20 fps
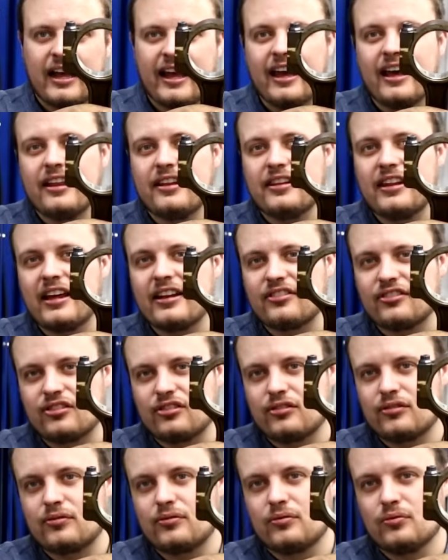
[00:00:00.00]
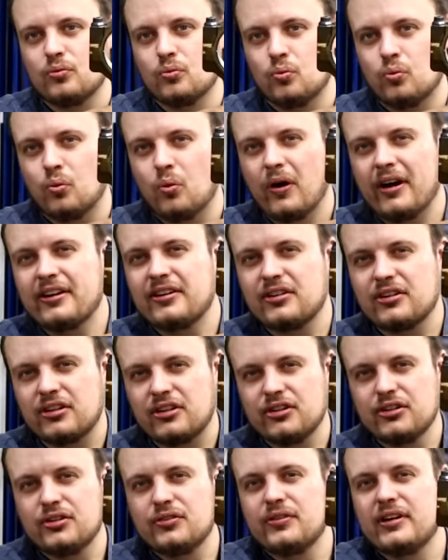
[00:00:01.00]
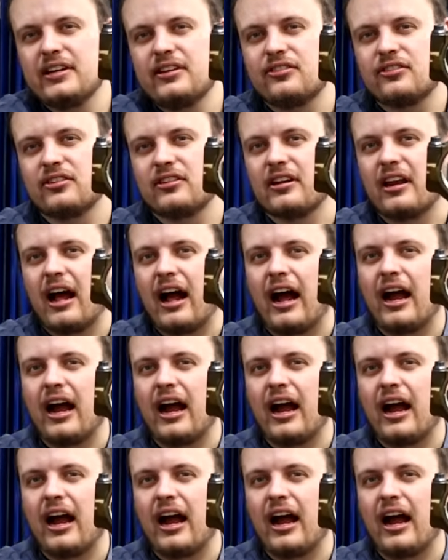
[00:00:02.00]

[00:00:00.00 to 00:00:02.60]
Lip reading: And that's one good reason